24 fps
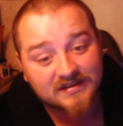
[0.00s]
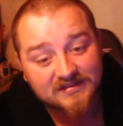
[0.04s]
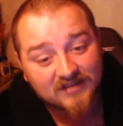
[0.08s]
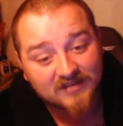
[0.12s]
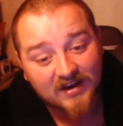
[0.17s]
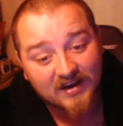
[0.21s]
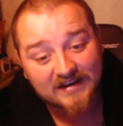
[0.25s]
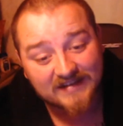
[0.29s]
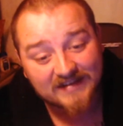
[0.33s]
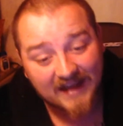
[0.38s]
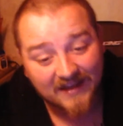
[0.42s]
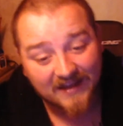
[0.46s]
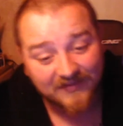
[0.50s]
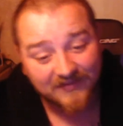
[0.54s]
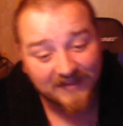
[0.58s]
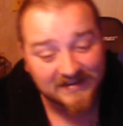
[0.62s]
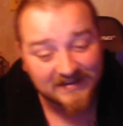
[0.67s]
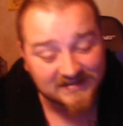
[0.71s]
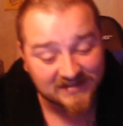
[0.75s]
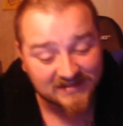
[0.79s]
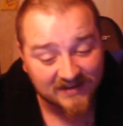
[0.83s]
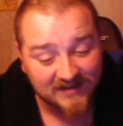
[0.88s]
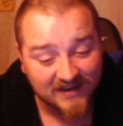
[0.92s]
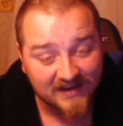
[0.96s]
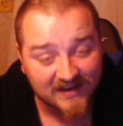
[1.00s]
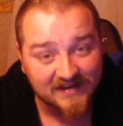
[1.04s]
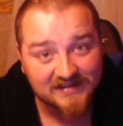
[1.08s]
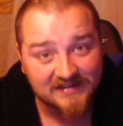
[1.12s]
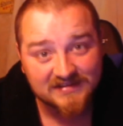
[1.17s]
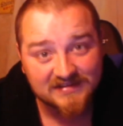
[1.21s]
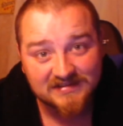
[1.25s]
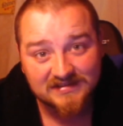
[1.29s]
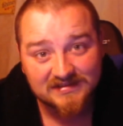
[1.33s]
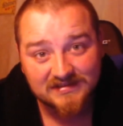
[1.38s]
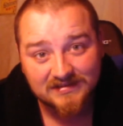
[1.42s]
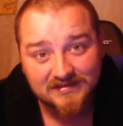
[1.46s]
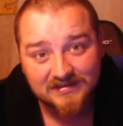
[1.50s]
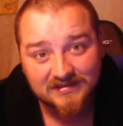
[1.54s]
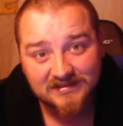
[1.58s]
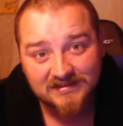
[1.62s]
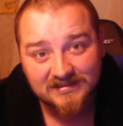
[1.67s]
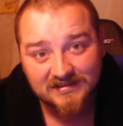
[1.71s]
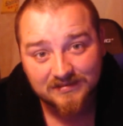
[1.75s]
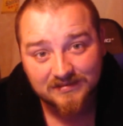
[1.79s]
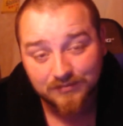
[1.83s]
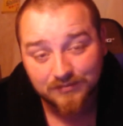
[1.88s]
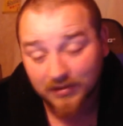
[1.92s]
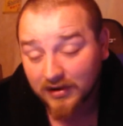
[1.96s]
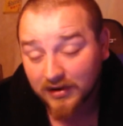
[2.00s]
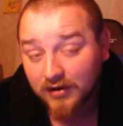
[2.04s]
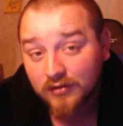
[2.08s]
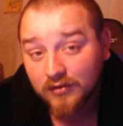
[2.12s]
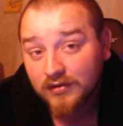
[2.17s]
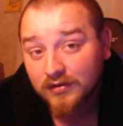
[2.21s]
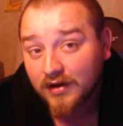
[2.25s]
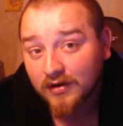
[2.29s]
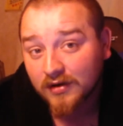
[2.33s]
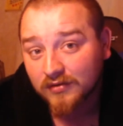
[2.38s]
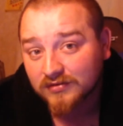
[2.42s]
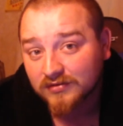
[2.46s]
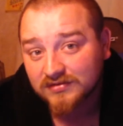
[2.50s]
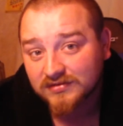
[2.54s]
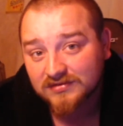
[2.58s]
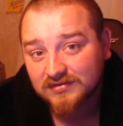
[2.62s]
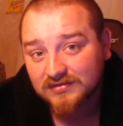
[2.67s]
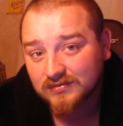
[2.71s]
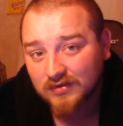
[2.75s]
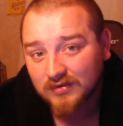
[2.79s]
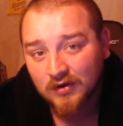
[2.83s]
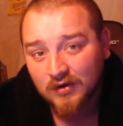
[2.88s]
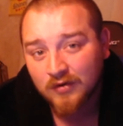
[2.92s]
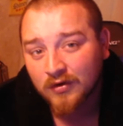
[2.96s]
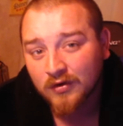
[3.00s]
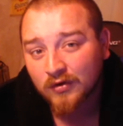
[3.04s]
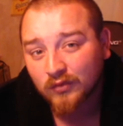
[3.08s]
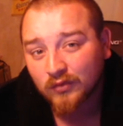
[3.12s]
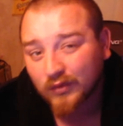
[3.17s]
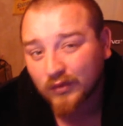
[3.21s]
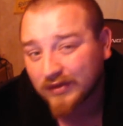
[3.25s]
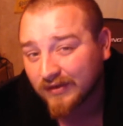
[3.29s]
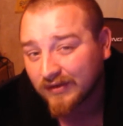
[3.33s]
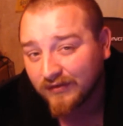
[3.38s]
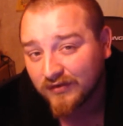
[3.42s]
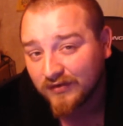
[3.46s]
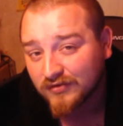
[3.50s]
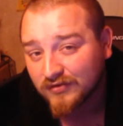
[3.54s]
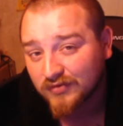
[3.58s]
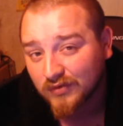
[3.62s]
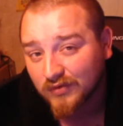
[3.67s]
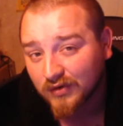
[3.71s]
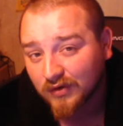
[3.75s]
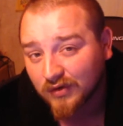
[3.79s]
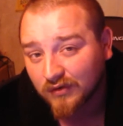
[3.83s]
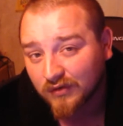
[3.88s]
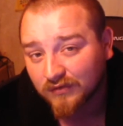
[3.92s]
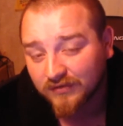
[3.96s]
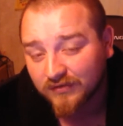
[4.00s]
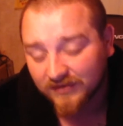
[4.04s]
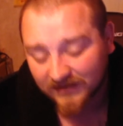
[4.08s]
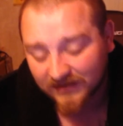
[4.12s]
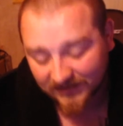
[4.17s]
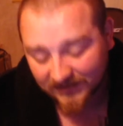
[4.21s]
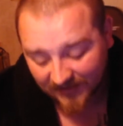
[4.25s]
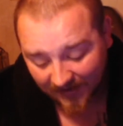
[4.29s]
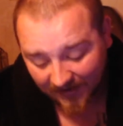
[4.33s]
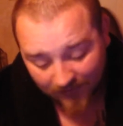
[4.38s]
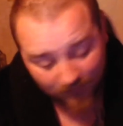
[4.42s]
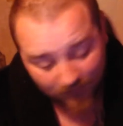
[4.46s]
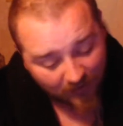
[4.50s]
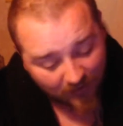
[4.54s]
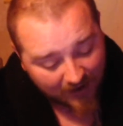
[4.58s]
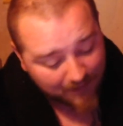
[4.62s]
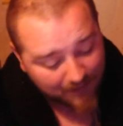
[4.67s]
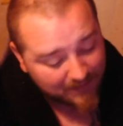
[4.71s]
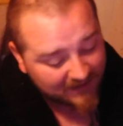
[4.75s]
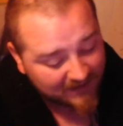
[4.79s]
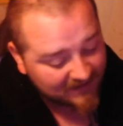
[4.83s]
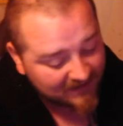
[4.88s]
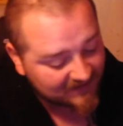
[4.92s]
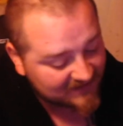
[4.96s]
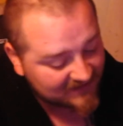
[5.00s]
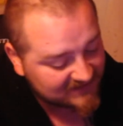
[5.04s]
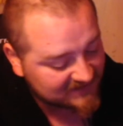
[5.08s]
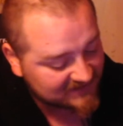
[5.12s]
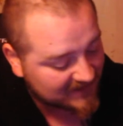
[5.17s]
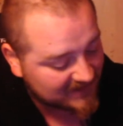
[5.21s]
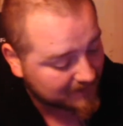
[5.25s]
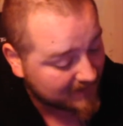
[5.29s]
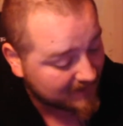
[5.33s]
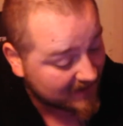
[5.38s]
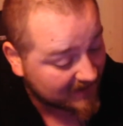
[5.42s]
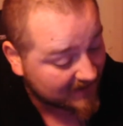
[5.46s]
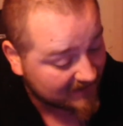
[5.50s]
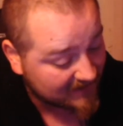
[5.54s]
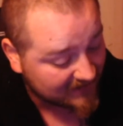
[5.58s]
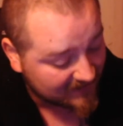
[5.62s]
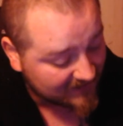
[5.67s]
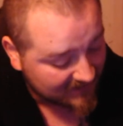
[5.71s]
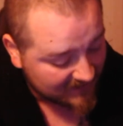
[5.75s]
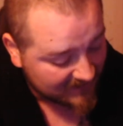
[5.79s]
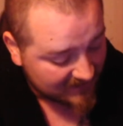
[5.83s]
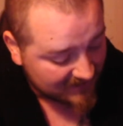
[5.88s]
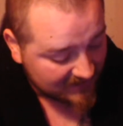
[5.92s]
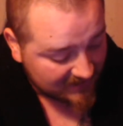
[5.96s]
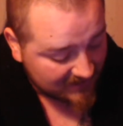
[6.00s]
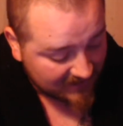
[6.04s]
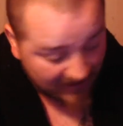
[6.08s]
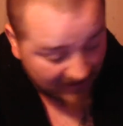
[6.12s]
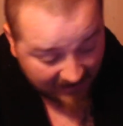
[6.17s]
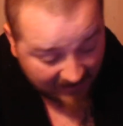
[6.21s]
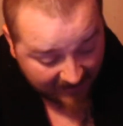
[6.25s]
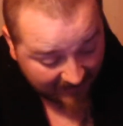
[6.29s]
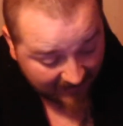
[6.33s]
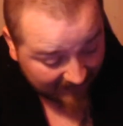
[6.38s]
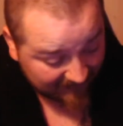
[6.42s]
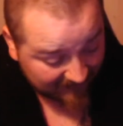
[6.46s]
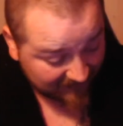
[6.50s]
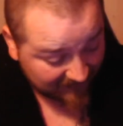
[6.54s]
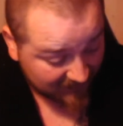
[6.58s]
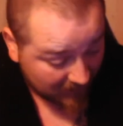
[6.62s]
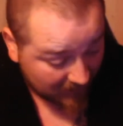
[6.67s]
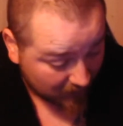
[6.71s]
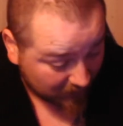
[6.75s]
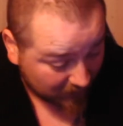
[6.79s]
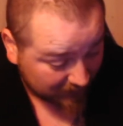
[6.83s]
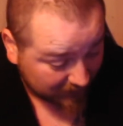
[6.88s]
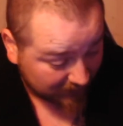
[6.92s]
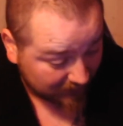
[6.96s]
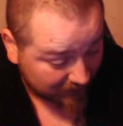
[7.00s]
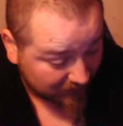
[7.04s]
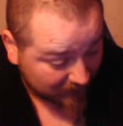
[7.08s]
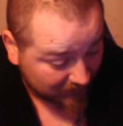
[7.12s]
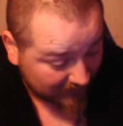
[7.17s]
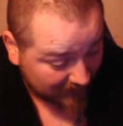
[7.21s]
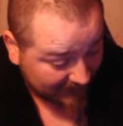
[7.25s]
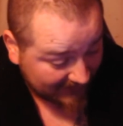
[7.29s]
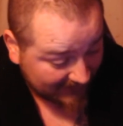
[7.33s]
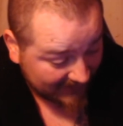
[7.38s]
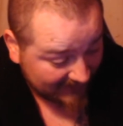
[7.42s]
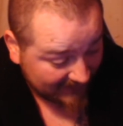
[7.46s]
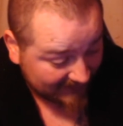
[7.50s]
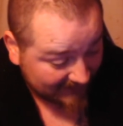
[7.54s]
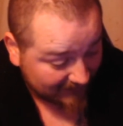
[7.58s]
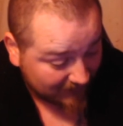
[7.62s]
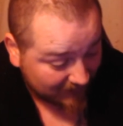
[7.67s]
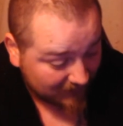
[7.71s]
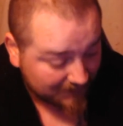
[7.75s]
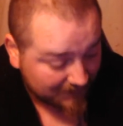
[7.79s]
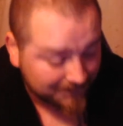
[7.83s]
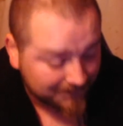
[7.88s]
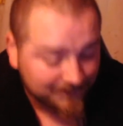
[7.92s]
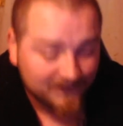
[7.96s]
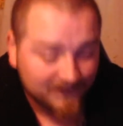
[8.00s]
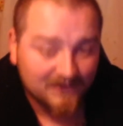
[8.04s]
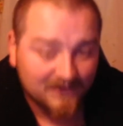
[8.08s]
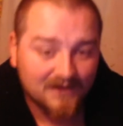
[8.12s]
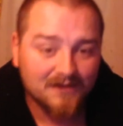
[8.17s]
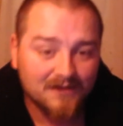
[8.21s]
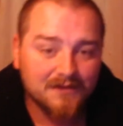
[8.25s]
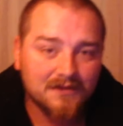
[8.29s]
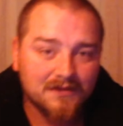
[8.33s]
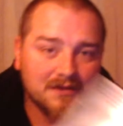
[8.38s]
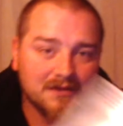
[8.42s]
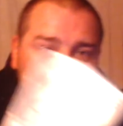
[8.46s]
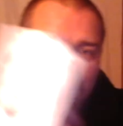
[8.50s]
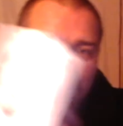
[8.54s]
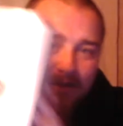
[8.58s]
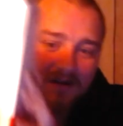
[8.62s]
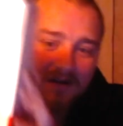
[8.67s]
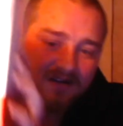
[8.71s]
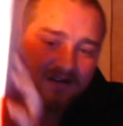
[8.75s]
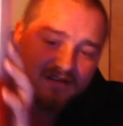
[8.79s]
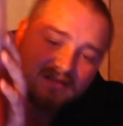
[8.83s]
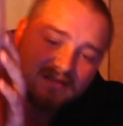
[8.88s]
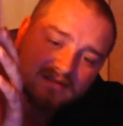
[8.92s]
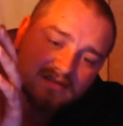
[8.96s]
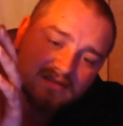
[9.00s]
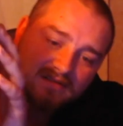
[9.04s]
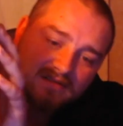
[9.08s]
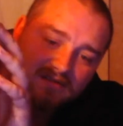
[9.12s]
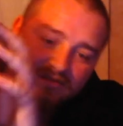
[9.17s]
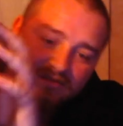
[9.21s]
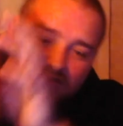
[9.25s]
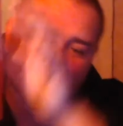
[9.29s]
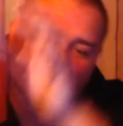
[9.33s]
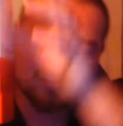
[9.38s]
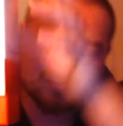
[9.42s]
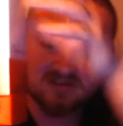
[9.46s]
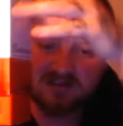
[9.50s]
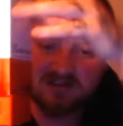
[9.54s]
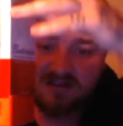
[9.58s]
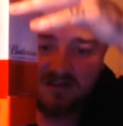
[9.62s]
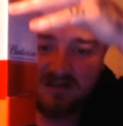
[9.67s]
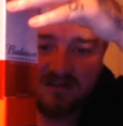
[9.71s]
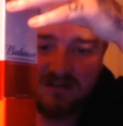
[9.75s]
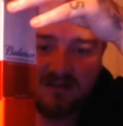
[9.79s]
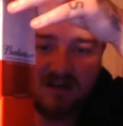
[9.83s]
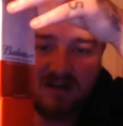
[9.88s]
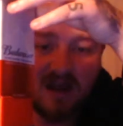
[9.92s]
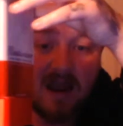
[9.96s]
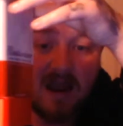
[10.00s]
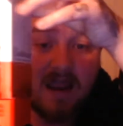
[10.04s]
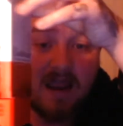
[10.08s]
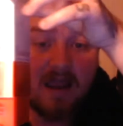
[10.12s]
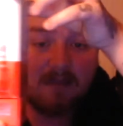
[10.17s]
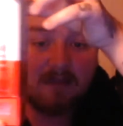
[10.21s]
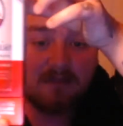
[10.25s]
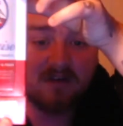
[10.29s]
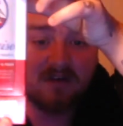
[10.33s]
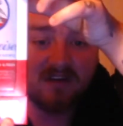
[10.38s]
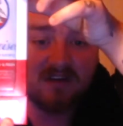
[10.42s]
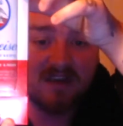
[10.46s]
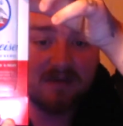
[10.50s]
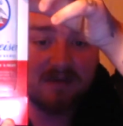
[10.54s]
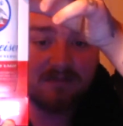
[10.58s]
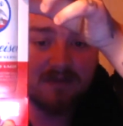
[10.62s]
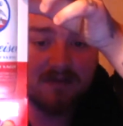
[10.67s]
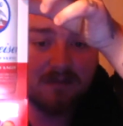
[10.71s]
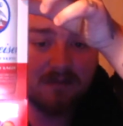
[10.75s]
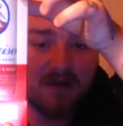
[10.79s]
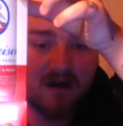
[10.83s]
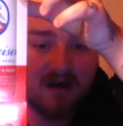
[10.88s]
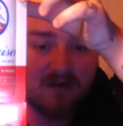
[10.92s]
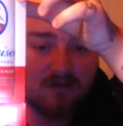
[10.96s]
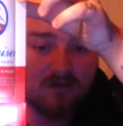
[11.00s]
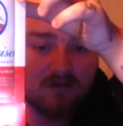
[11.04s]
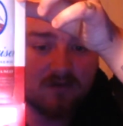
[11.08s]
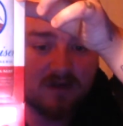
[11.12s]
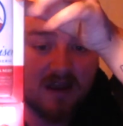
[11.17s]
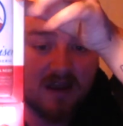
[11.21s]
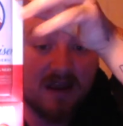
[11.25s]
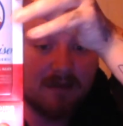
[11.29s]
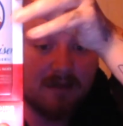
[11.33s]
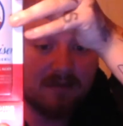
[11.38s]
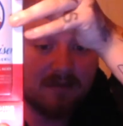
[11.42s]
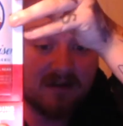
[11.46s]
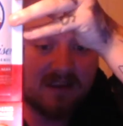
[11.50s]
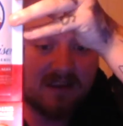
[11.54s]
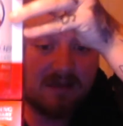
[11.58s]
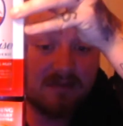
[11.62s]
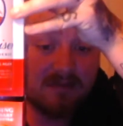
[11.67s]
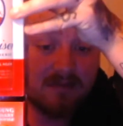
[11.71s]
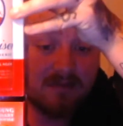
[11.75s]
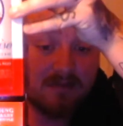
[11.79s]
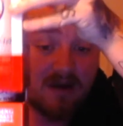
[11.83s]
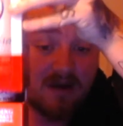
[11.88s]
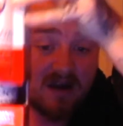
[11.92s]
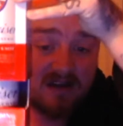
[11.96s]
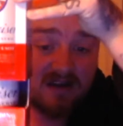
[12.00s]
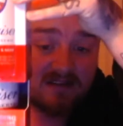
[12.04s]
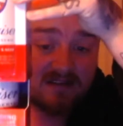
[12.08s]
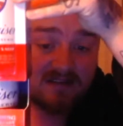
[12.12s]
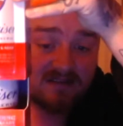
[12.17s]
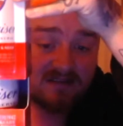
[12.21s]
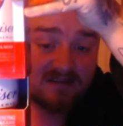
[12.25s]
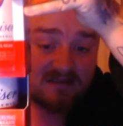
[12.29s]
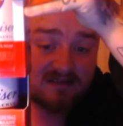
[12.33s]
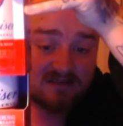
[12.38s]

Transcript: So I doubt that's the case. But who knows? Who knows what the future will hold for these? I don't know how many of these they made. I have no clue at that at all. But just look. I am going to keep the bottle. I am going to keep the box.